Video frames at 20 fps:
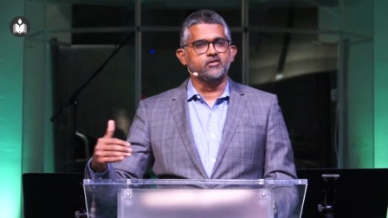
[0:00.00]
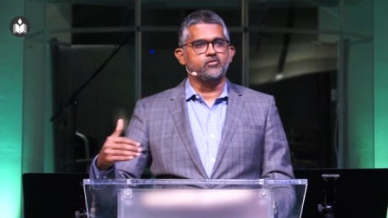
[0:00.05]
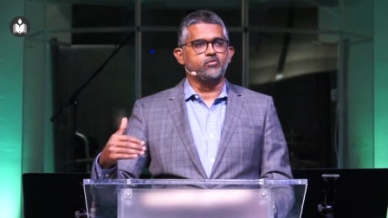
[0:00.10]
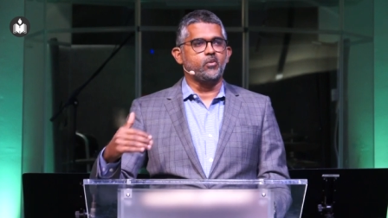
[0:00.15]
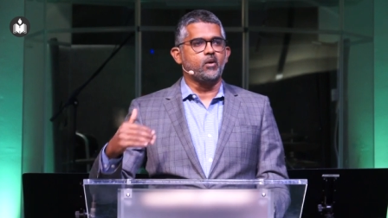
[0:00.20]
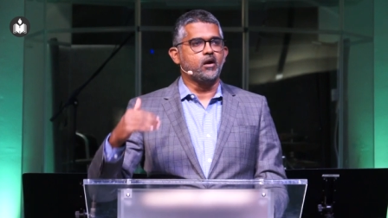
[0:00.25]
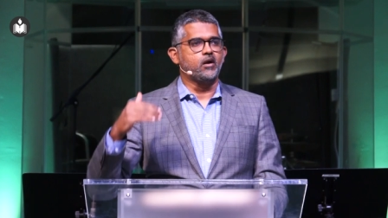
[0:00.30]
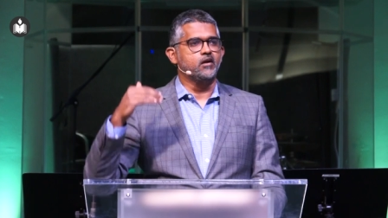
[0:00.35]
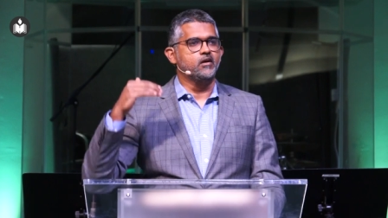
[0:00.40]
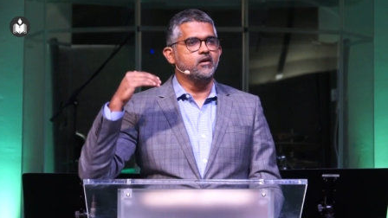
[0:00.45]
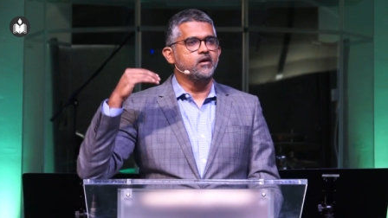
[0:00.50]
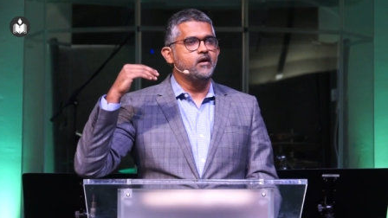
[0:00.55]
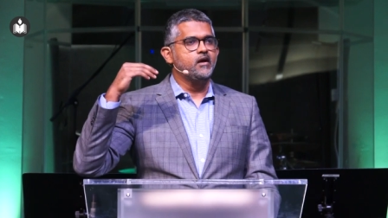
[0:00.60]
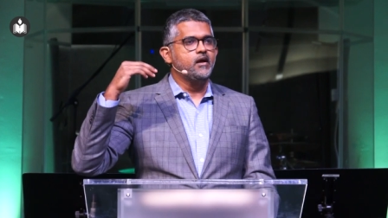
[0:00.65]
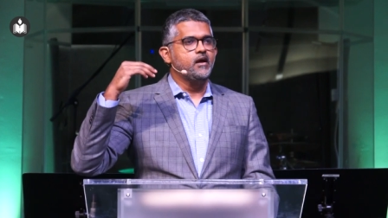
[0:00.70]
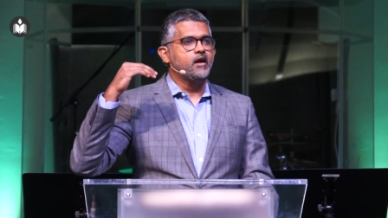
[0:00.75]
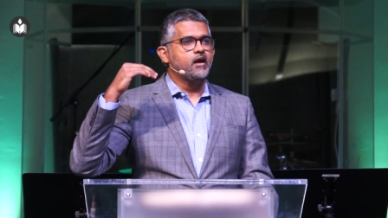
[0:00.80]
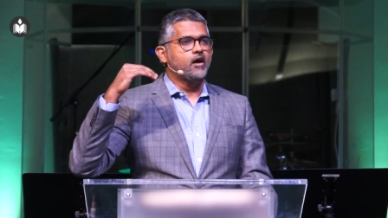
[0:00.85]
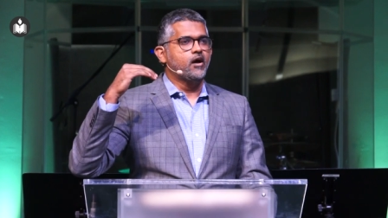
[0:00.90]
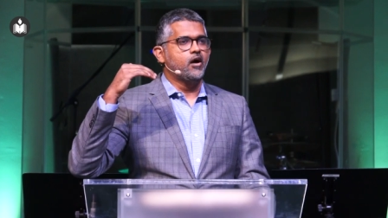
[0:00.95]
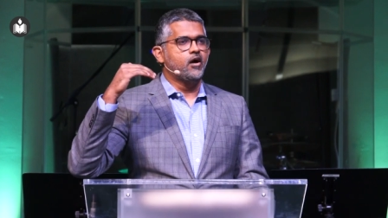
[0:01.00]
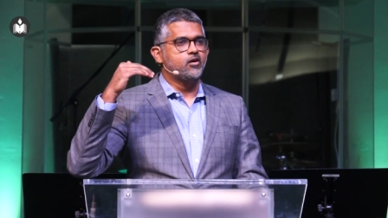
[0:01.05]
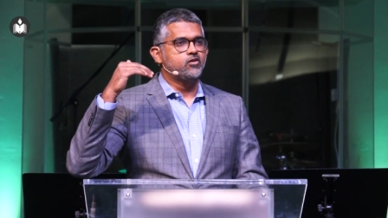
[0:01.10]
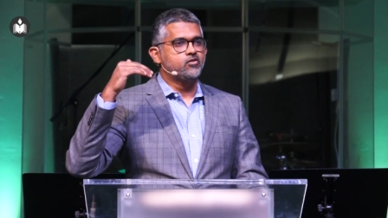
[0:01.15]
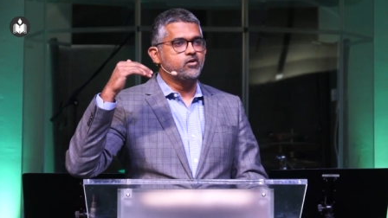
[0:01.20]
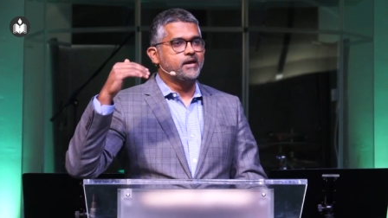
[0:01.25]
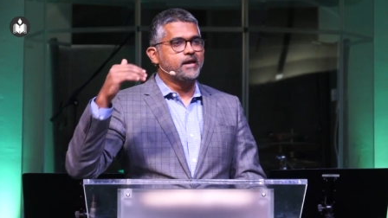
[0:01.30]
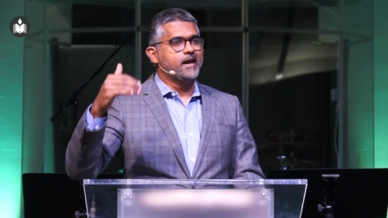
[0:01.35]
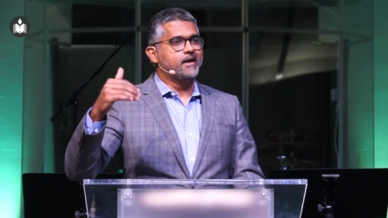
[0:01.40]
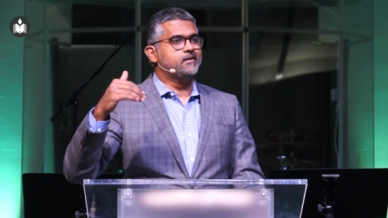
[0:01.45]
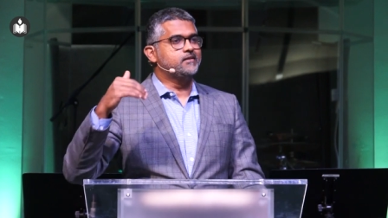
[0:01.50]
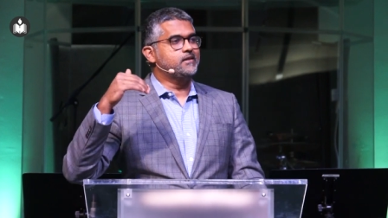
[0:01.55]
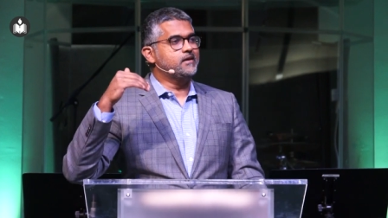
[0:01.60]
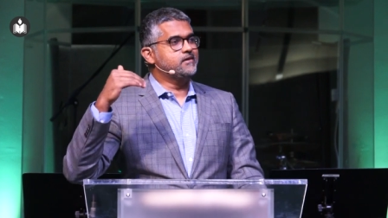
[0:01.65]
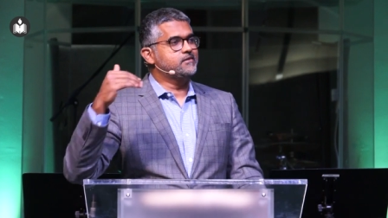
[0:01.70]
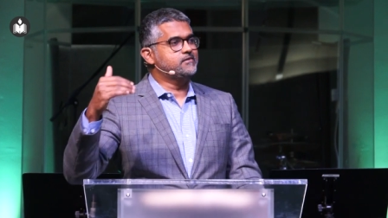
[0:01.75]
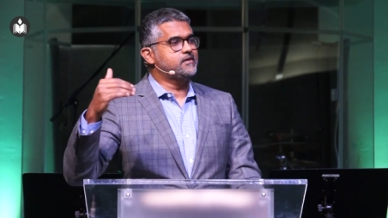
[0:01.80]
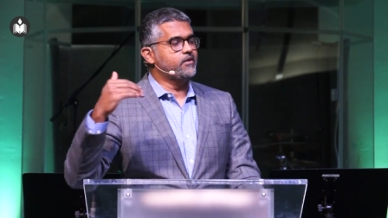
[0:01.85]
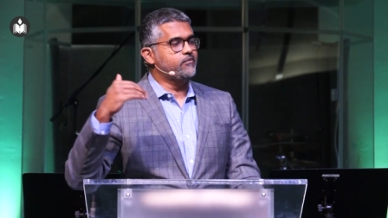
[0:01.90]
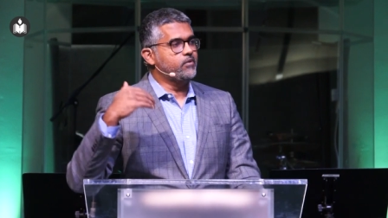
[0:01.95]
in this world uh, to get
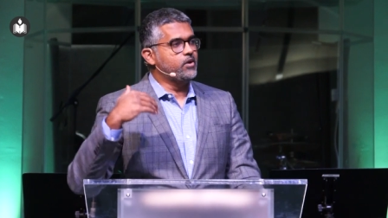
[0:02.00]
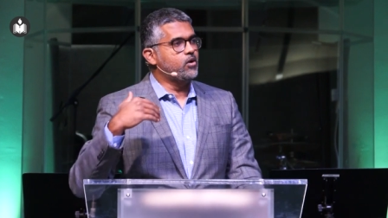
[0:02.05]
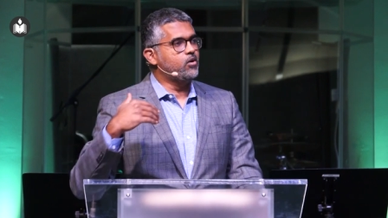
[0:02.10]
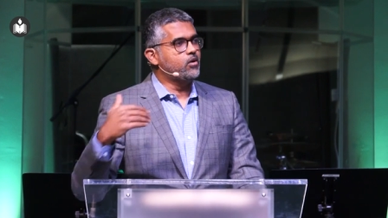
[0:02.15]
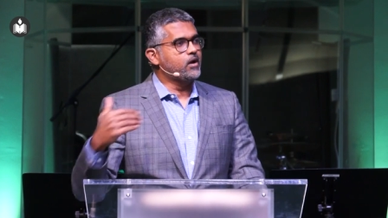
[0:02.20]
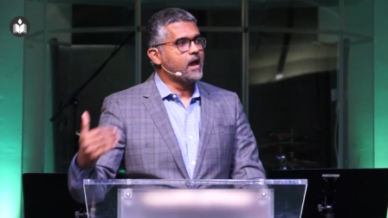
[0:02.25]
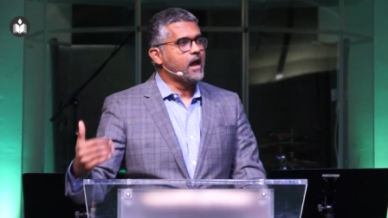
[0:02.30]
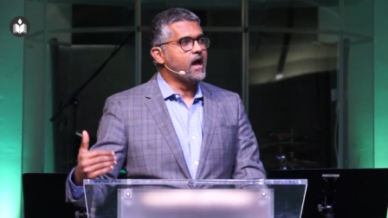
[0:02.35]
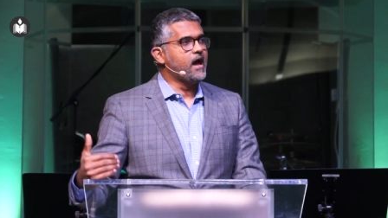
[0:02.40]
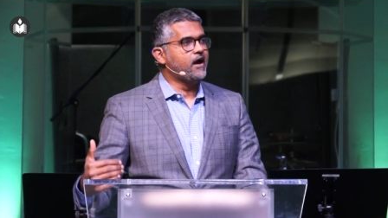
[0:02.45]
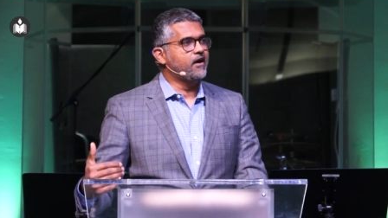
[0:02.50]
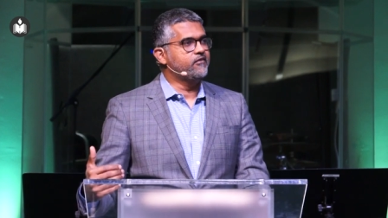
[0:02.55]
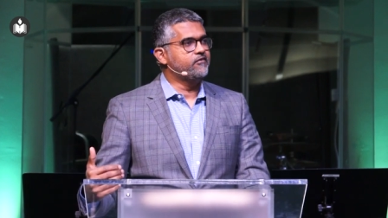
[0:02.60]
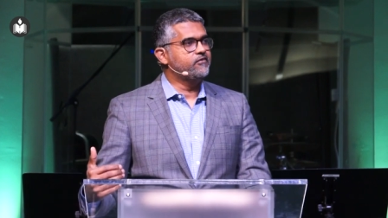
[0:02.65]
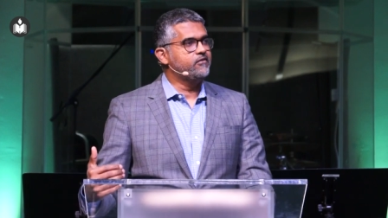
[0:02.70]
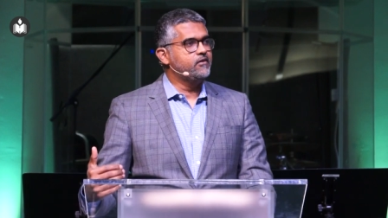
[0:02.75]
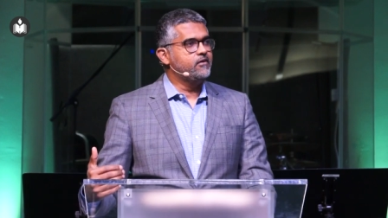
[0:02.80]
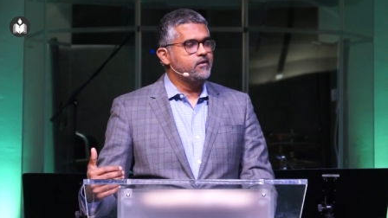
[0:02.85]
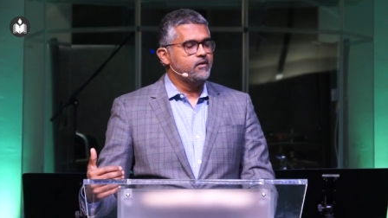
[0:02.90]
things that we don't have.